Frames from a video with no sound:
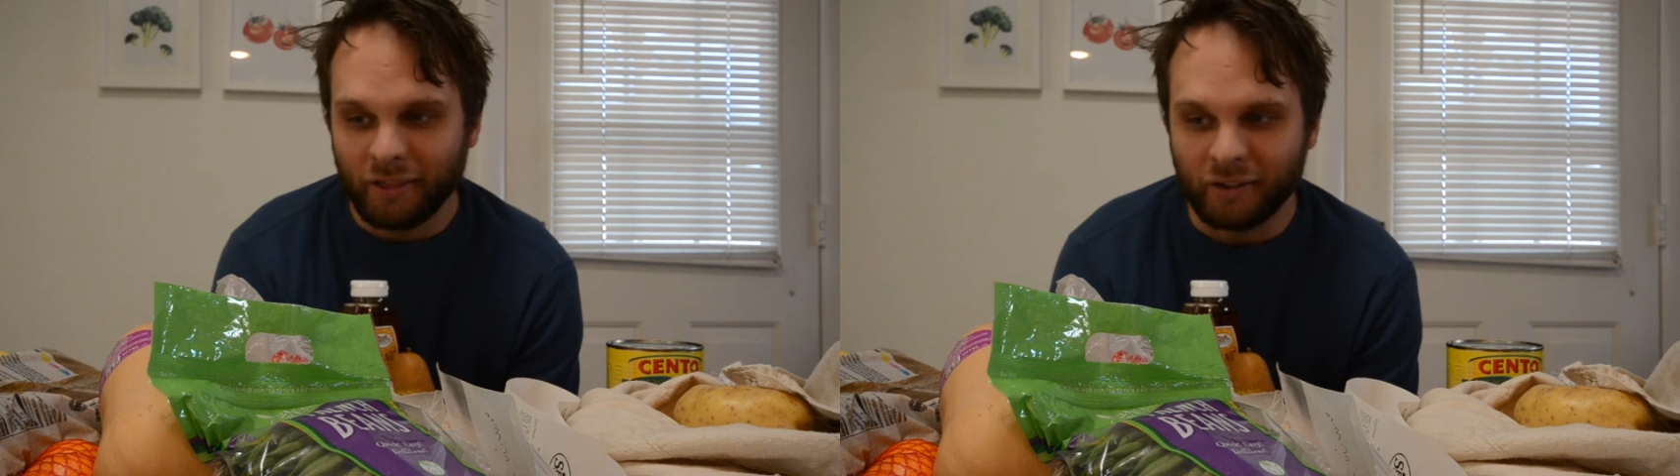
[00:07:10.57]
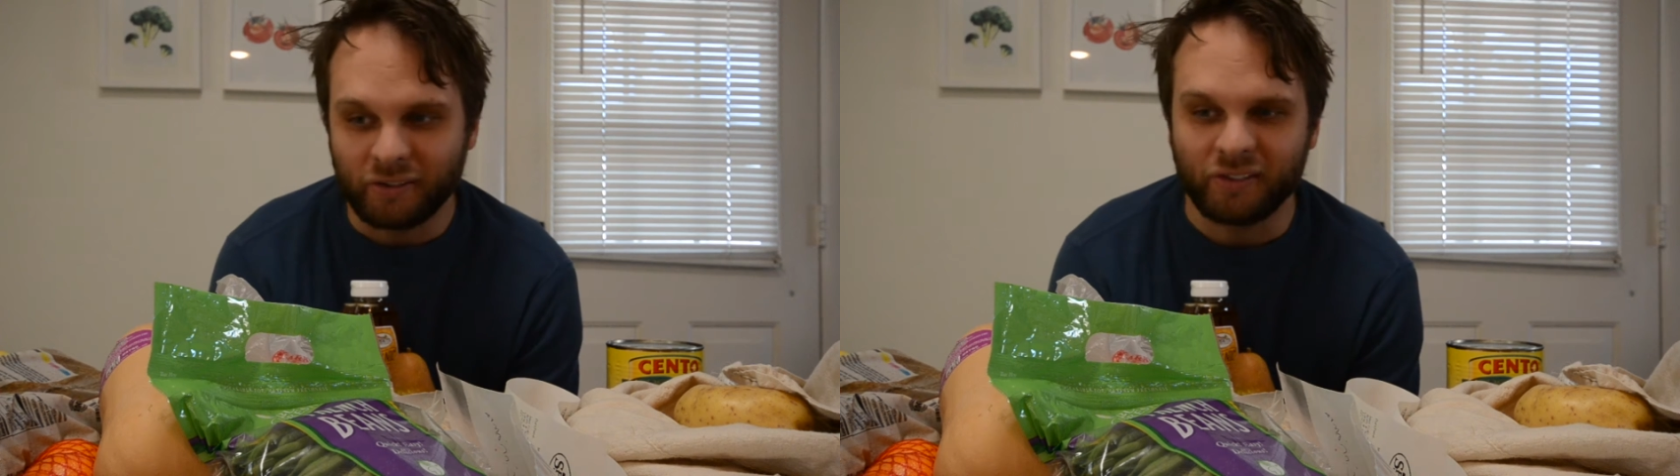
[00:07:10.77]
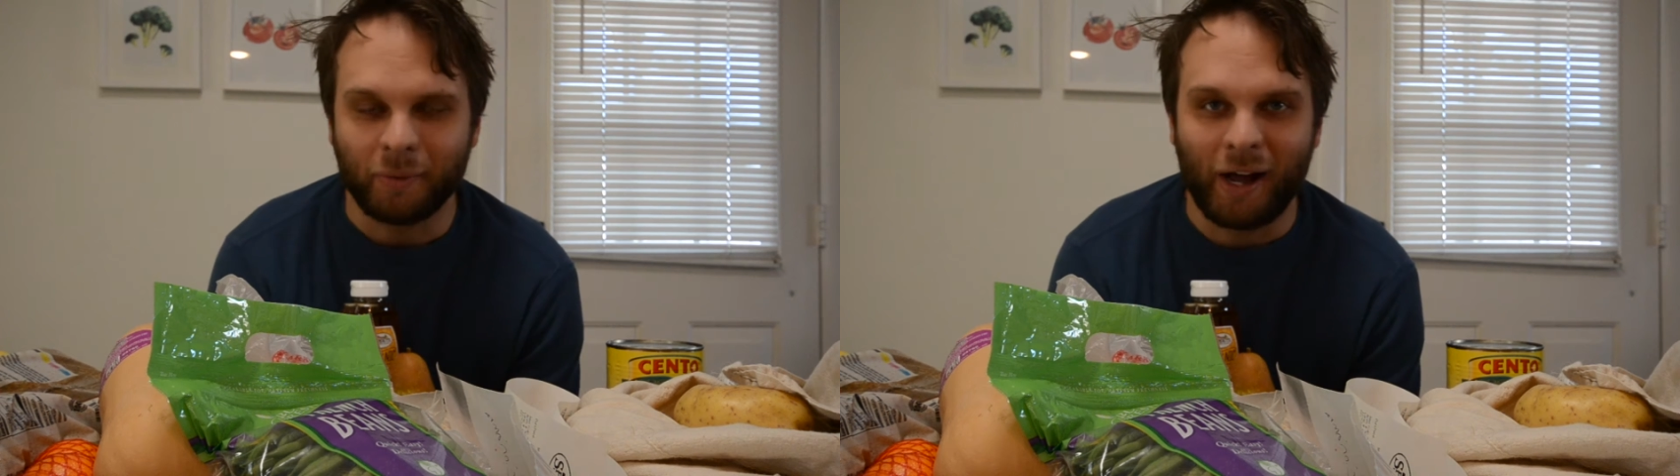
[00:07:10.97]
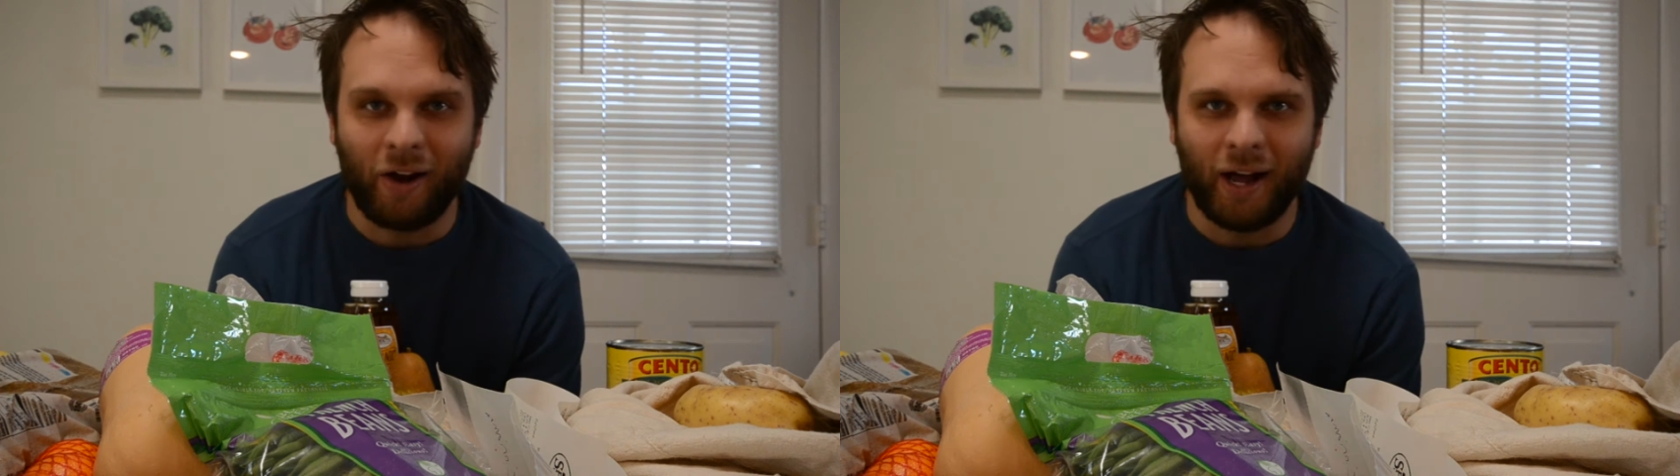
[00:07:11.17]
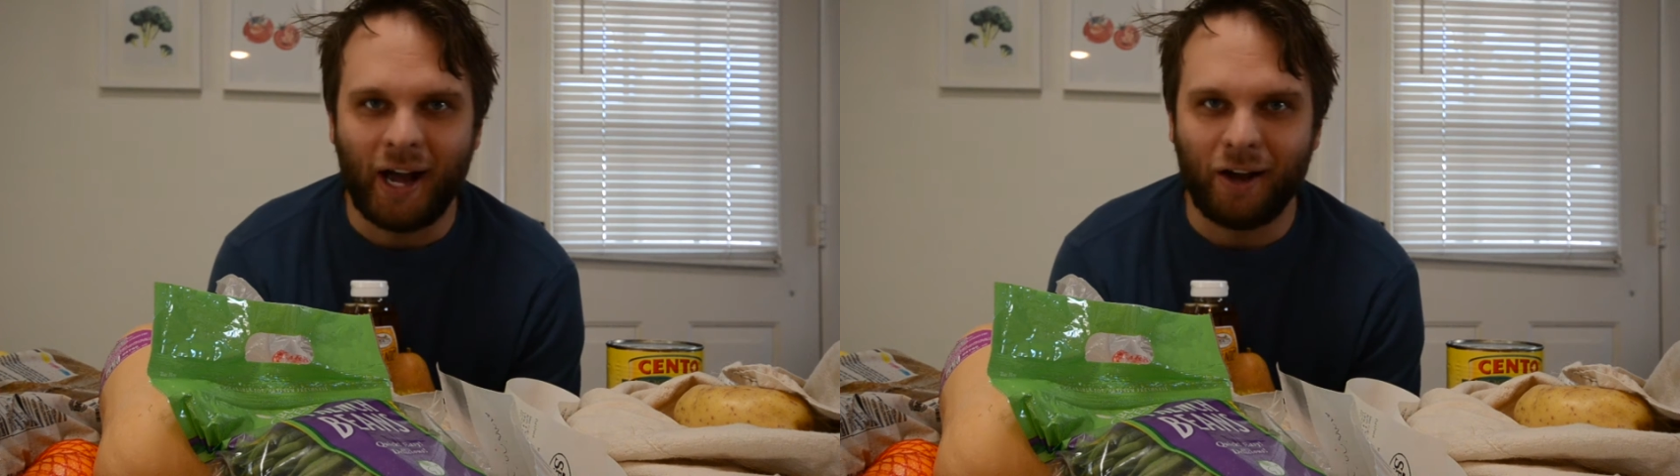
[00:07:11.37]
This is
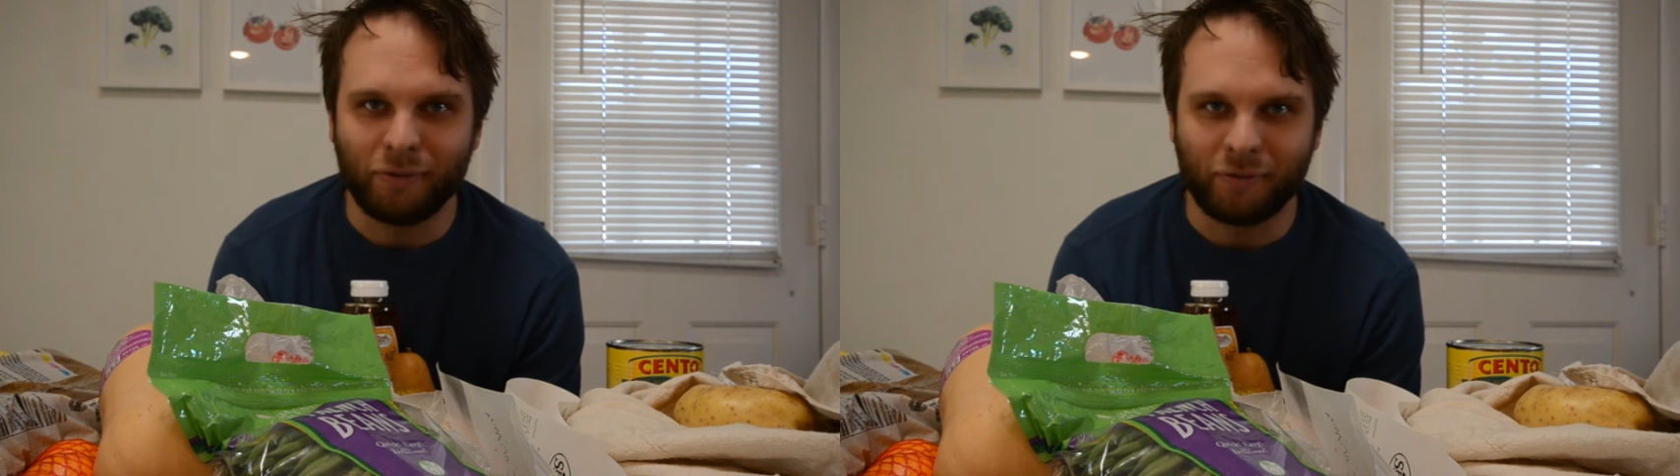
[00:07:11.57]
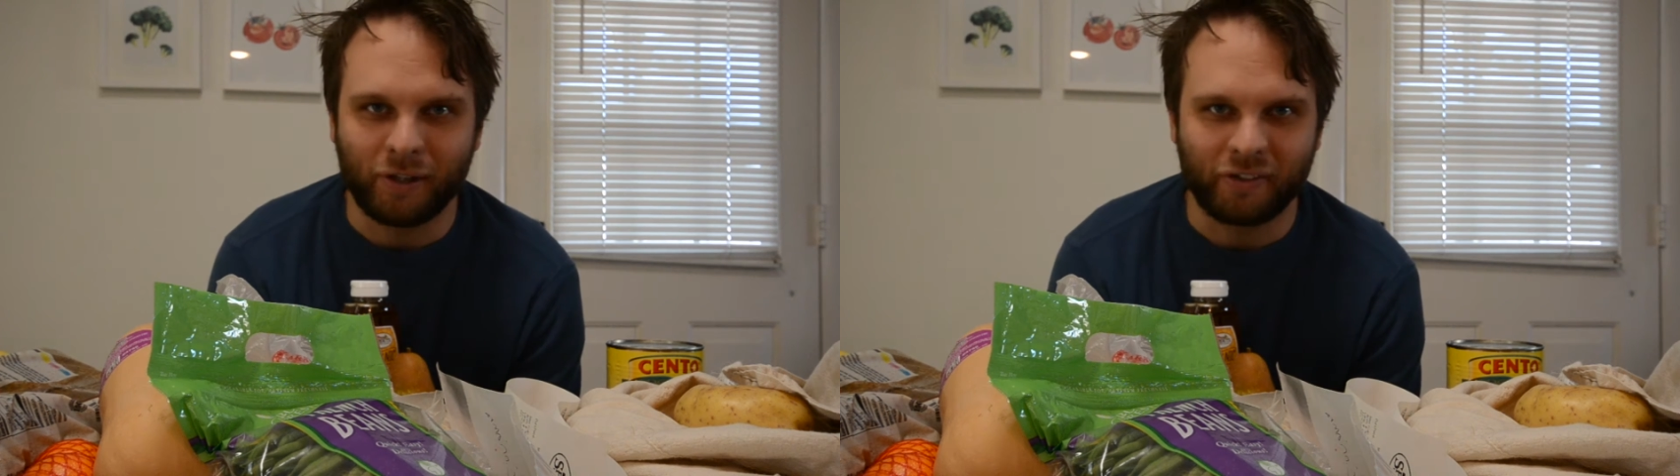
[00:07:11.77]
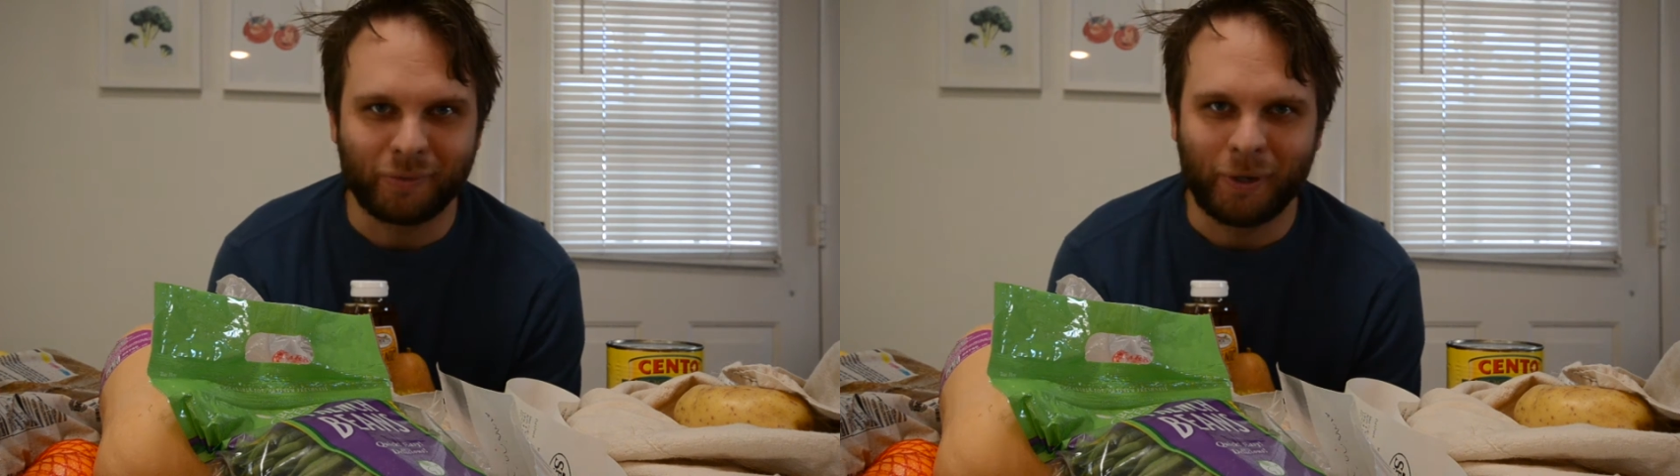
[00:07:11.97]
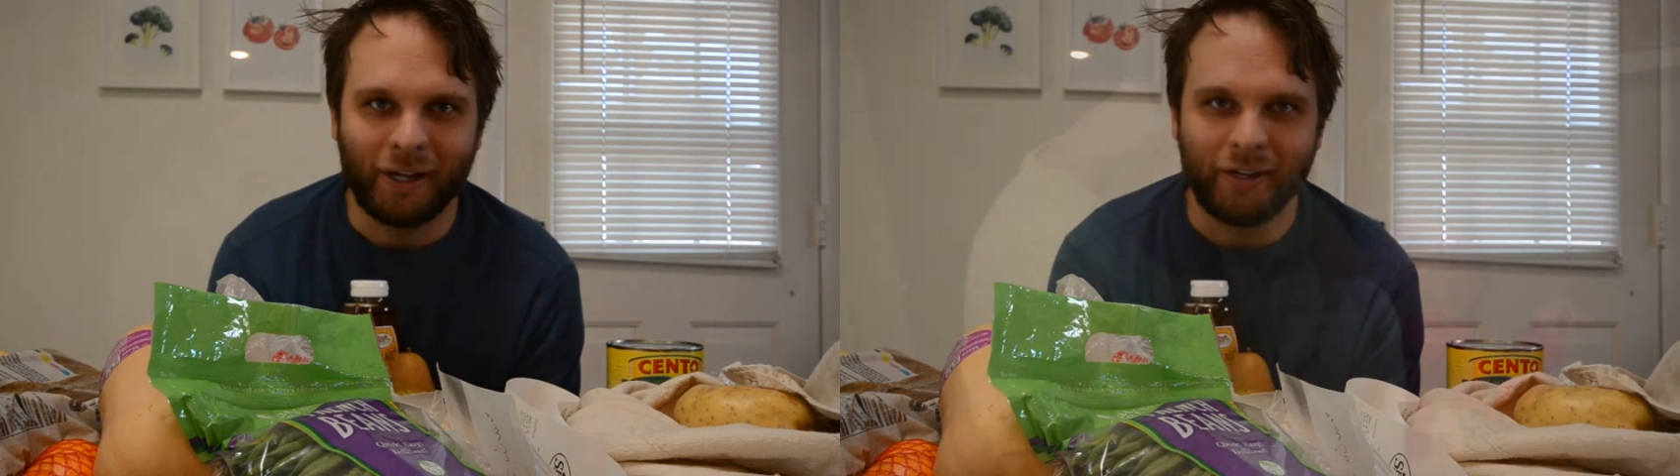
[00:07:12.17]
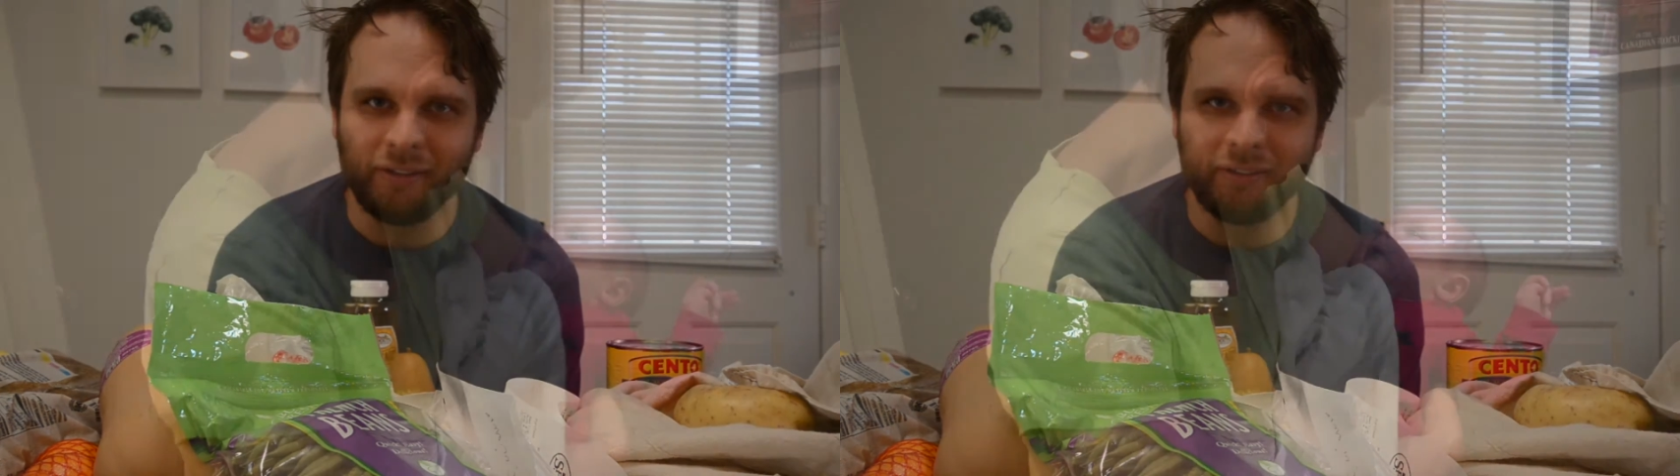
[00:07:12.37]
about half of our
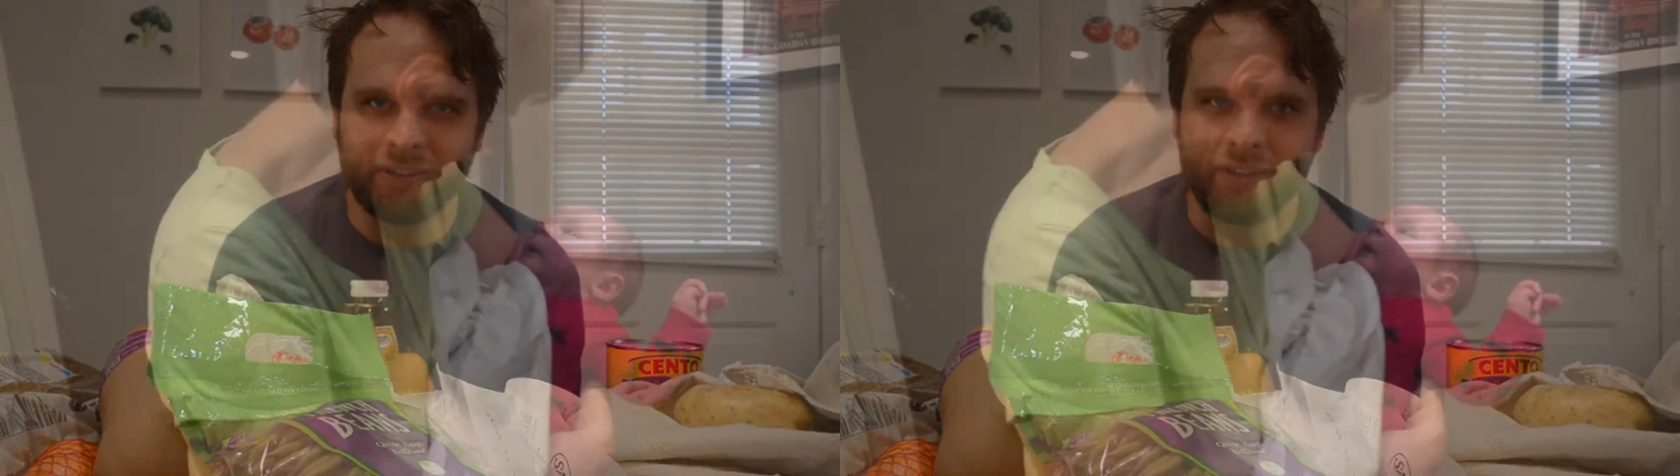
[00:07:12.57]
spread.